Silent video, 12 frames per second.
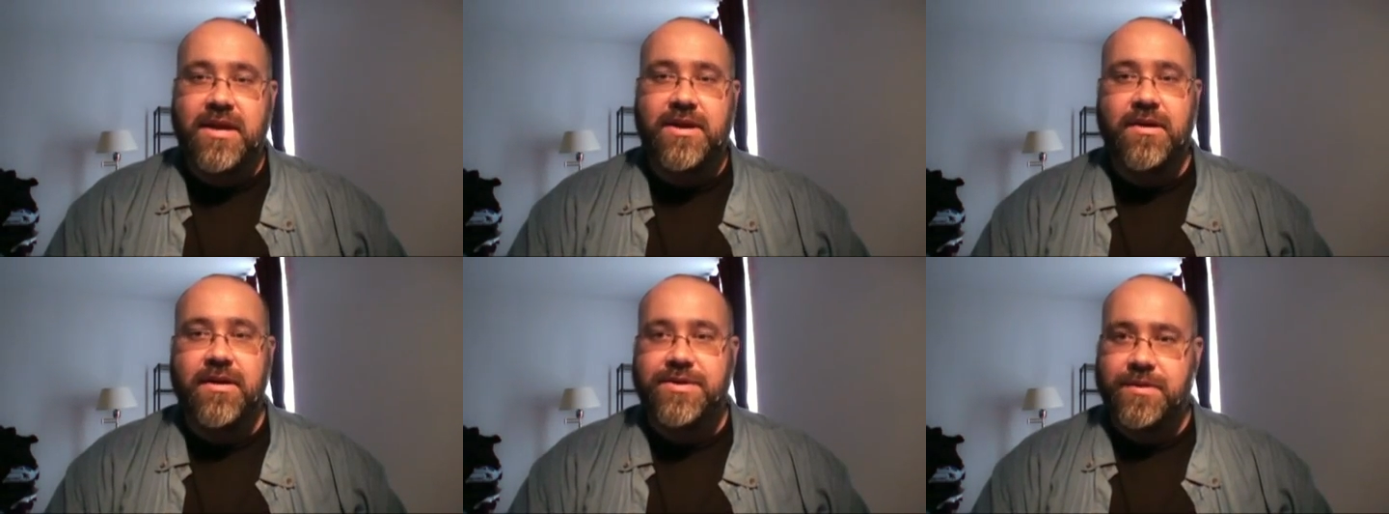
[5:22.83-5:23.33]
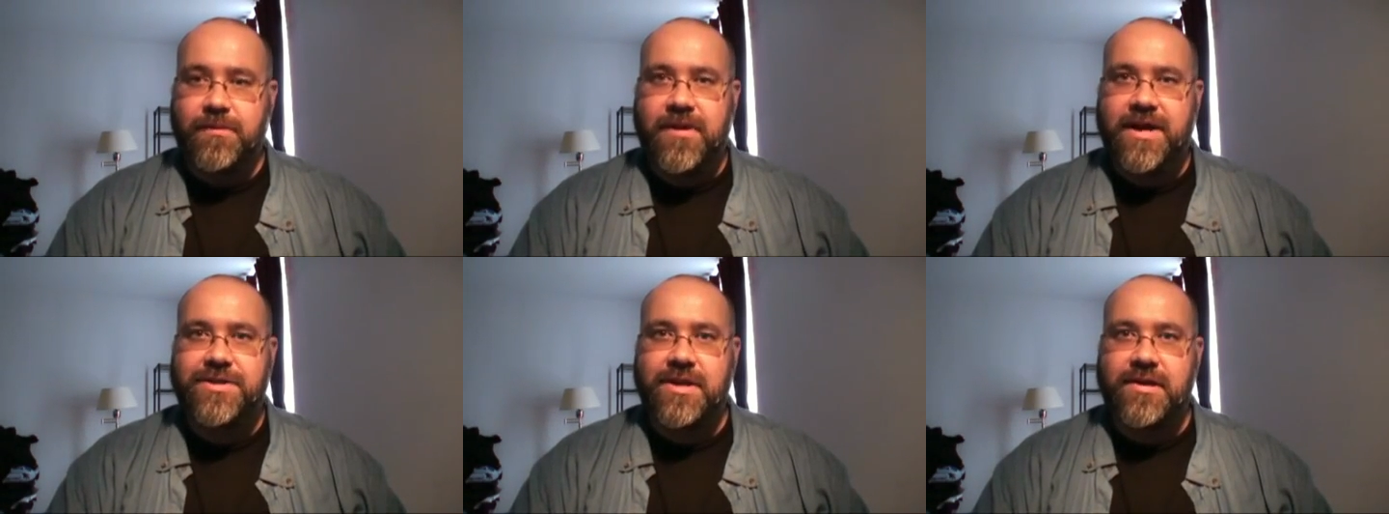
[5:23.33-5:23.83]
encourage
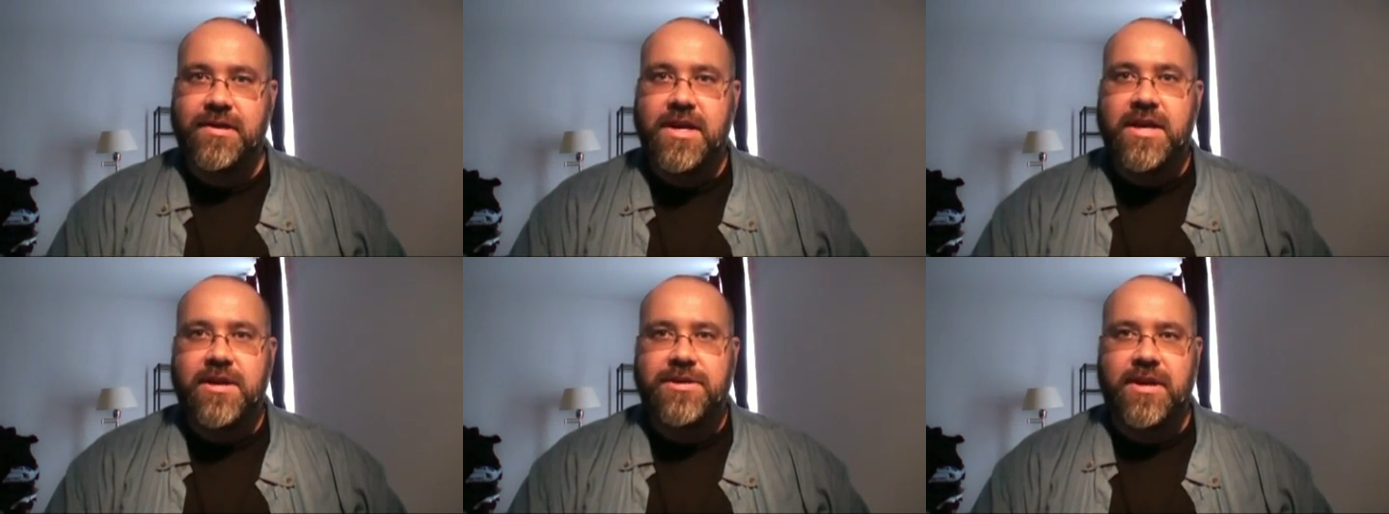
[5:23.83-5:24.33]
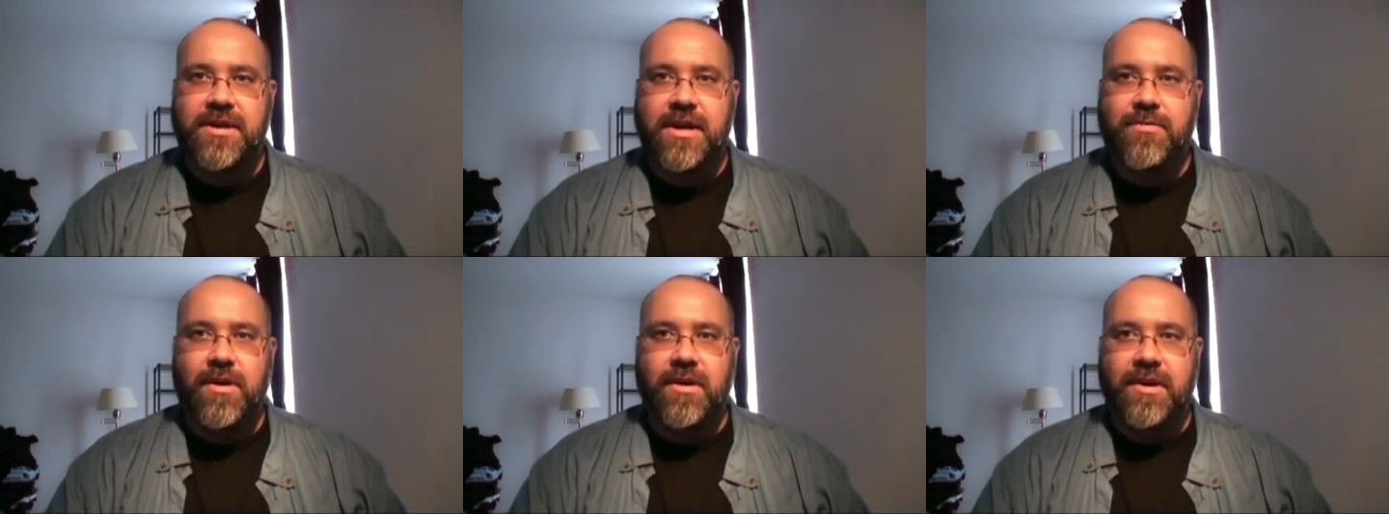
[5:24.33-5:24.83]
oppression, shun
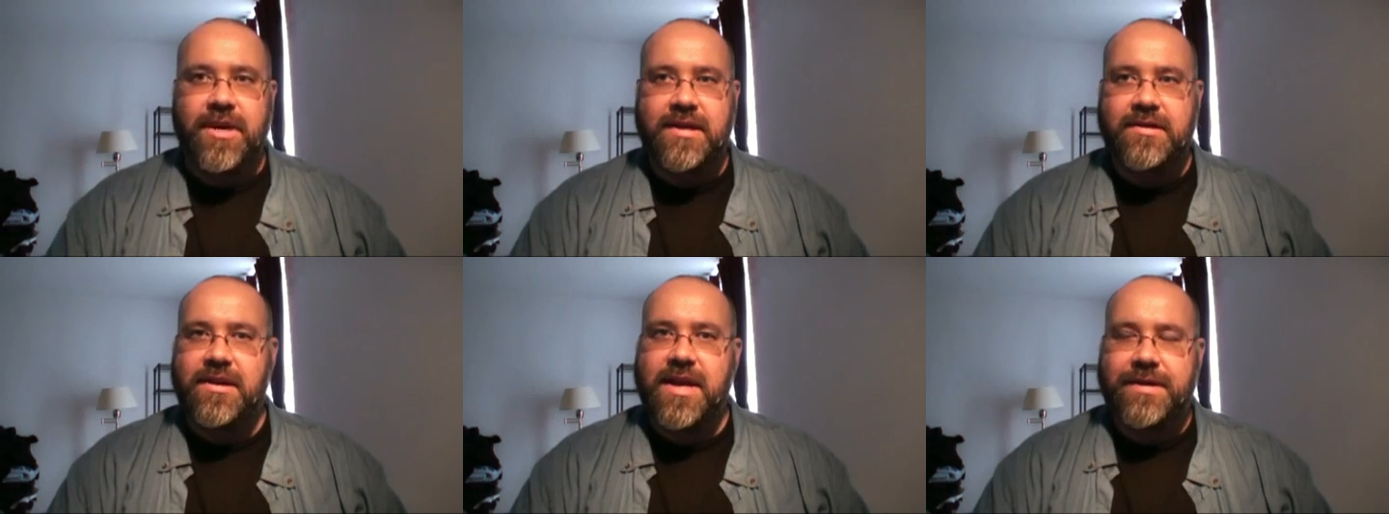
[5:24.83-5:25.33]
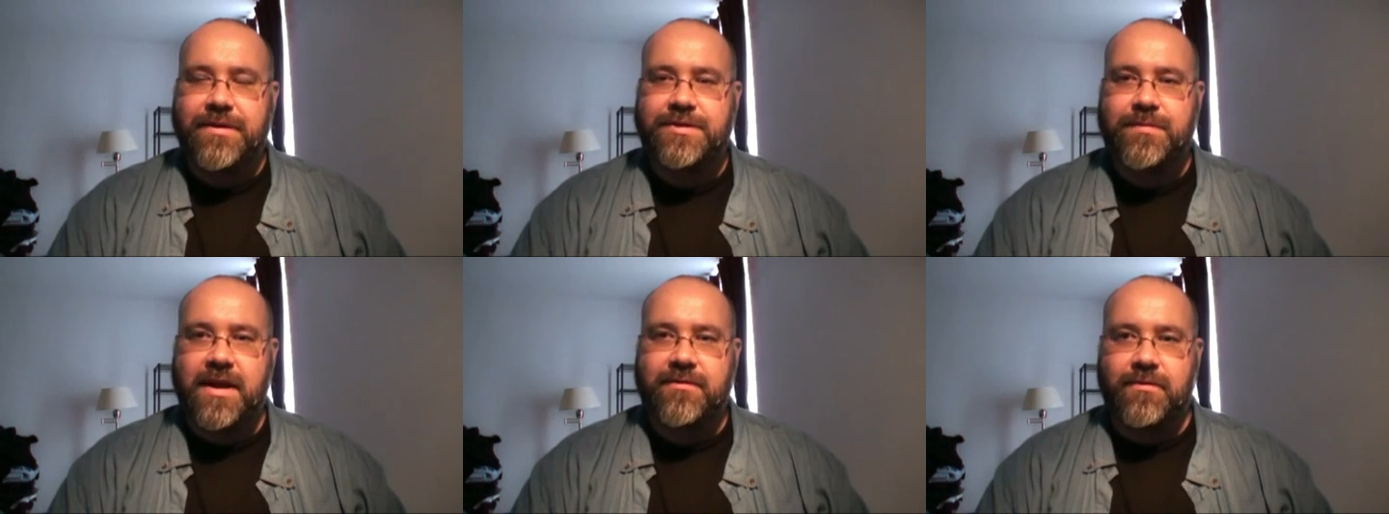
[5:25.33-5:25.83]
equality, and deny
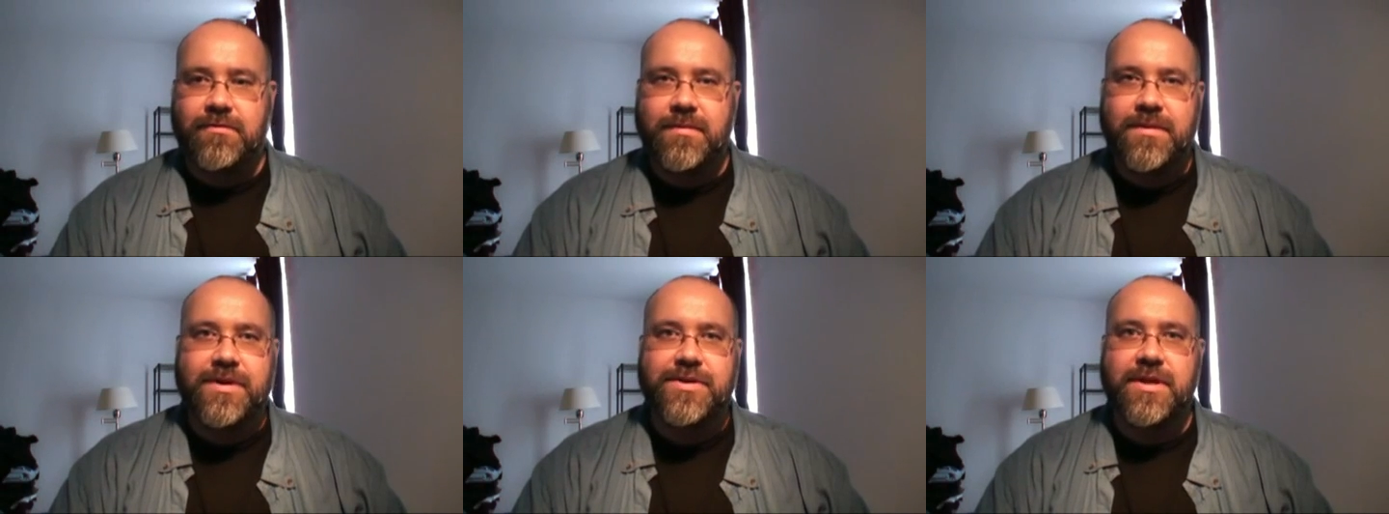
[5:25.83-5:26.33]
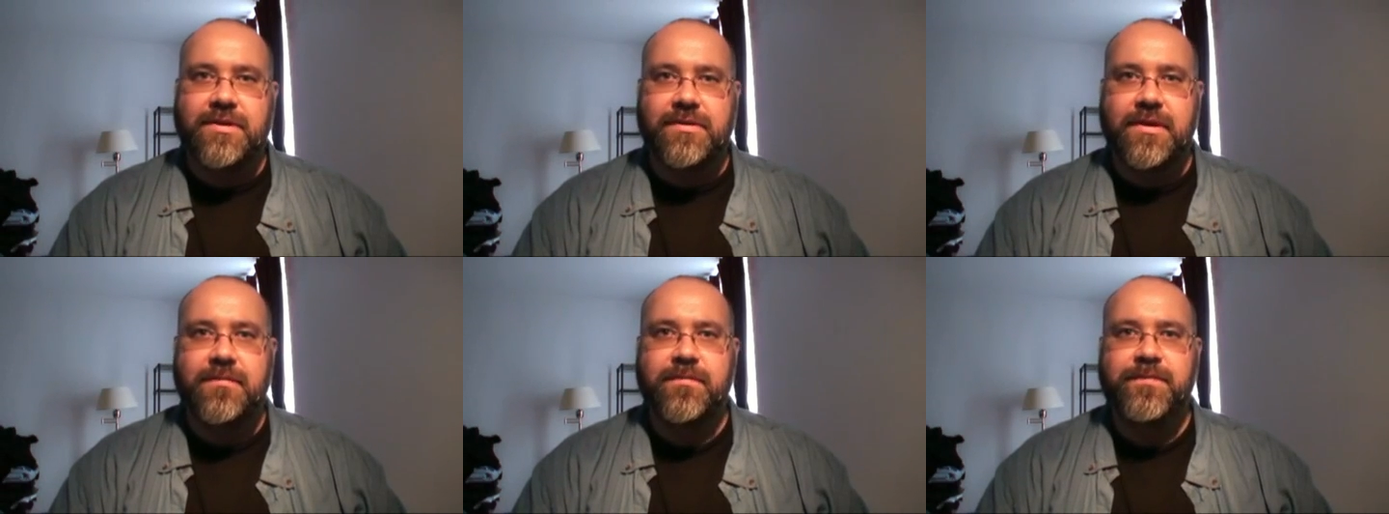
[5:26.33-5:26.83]
respect for women and
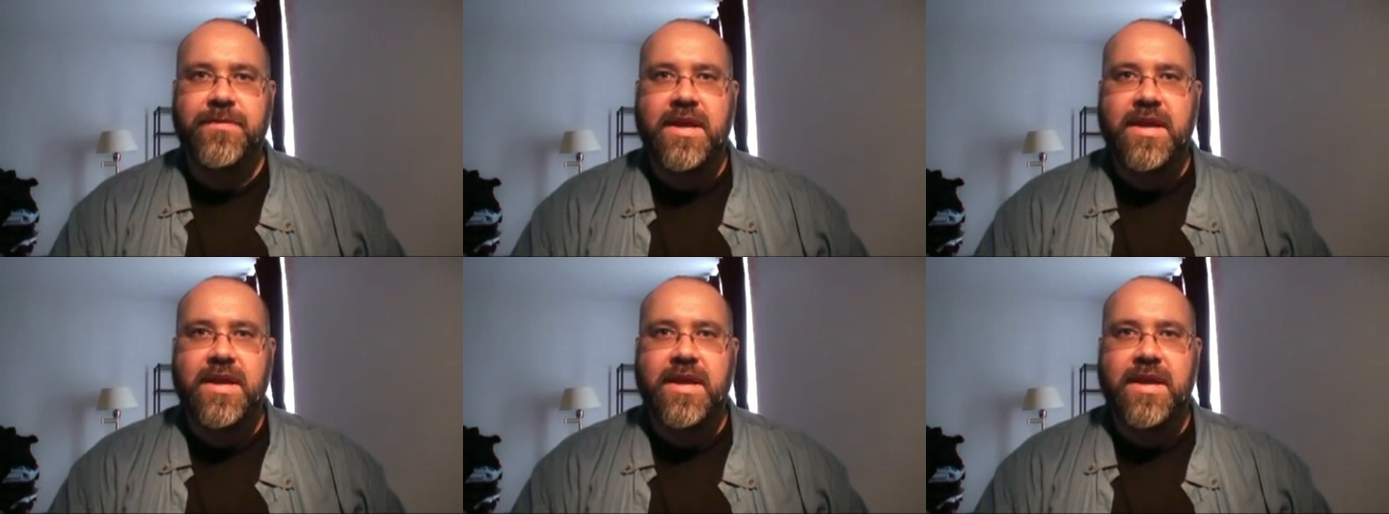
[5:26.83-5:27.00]
children.